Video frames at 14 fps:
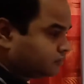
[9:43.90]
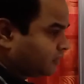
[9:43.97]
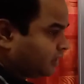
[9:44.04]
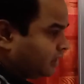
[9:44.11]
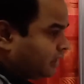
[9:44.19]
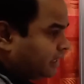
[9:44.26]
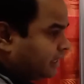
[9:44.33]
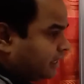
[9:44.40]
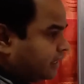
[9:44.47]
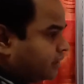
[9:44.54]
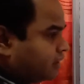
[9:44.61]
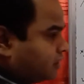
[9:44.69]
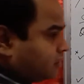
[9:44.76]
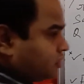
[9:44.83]
and
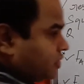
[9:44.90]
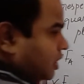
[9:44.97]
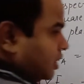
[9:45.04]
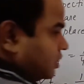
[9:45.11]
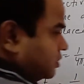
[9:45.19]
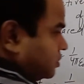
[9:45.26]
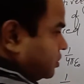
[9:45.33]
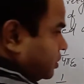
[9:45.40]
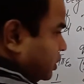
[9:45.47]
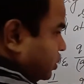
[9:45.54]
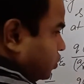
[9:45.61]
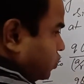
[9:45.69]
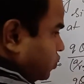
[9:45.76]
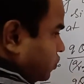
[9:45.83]
charge
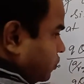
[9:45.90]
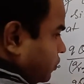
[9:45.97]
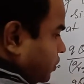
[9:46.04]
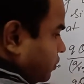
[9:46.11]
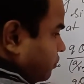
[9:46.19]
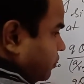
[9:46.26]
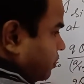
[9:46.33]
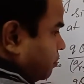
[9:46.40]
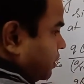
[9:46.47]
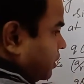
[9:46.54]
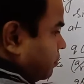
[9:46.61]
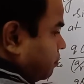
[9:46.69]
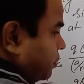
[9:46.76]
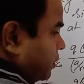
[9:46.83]
q will be
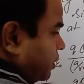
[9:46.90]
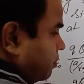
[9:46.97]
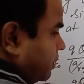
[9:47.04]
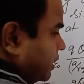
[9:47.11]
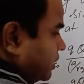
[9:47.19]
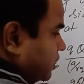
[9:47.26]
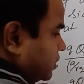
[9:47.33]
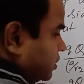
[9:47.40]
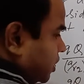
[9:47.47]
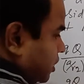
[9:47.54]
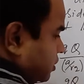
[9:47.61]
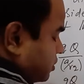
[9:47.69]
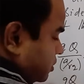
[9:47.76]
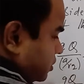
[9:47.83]
repelled by the charge
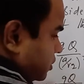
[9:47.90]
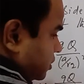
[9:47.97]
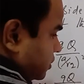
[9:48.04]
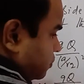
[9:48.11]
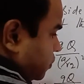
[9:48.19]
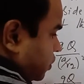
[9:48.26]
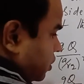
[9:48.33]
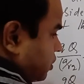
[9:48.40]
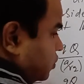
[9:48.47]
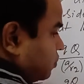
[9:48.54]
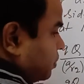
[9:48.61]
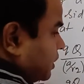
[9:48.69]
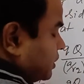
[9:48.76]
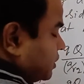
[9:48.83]
small q
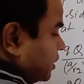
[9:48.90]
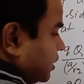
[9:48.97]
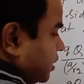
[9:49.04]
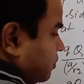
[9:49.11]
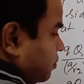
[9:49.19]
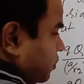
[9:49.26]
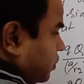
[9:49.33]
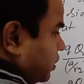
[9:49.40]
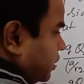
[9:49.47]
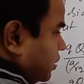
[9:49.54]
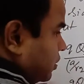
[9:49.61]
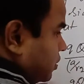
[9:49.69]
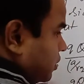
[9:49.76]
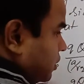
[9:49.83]
present at point D
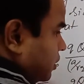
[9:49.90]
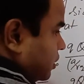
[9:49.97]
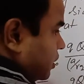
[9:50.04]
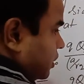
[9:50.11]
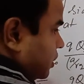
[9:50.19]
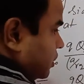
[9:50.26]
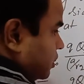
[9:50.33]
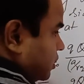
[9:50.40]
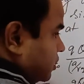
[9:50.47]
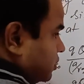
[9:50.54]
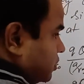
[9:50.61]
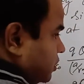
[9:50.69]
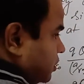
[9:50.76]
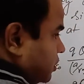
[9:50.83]
in this
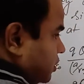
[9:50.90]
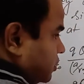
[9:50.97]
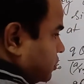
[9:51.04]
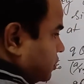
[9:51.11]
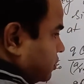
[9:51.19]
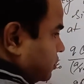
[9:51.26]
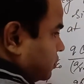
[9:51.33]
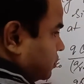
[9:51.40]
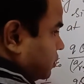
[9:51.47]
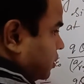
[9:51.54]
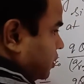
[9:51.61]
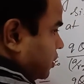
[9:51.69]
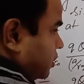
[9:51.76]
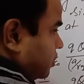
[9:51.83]
direction so
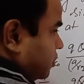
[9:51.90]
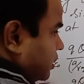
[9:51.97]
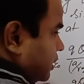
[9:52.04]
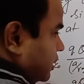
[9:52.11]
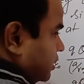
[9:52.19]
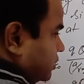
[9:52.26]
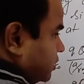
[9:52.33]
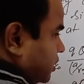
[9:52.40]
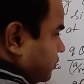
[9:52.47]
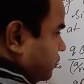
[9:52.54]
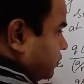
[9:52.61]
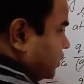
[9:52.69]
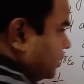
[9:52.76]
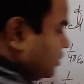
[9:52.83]
let us say FD
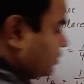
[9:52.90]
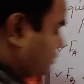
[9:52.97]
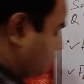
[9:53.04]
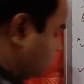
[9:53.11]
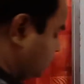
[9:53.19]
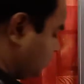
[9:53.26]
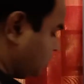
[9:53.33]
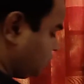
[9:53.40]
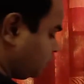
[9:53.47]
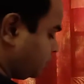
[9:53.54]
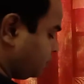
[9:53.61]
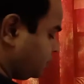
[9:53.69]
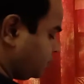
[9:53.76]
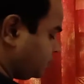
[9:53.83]
so FD to
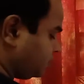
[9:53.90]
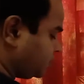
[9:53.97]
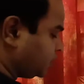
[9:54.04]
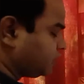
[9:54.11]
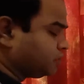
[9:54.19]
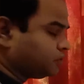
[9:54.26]
magnitude